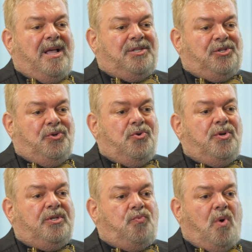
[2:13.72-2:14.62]
as
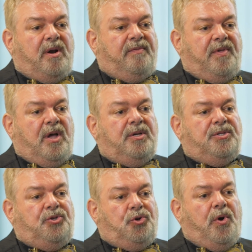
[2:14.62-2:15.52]
soon as one of
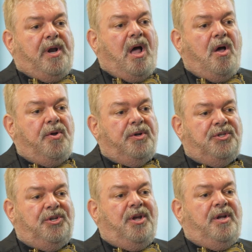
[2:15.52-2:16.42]
those joint
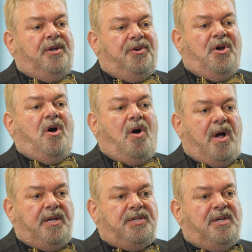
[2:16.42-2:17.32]
owners
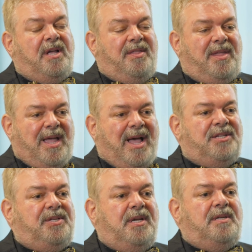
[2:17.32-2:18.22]
dies, the
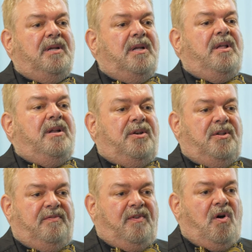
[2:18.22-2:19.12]
asset
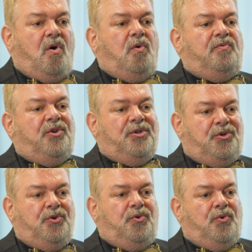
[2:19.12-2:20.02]
devolves
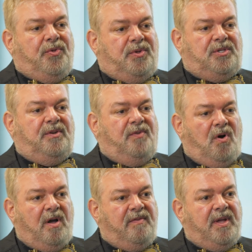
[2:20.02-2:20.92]
to the
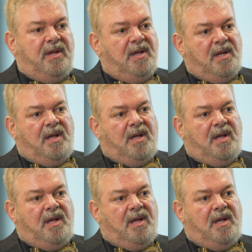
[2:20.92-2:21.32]
surviving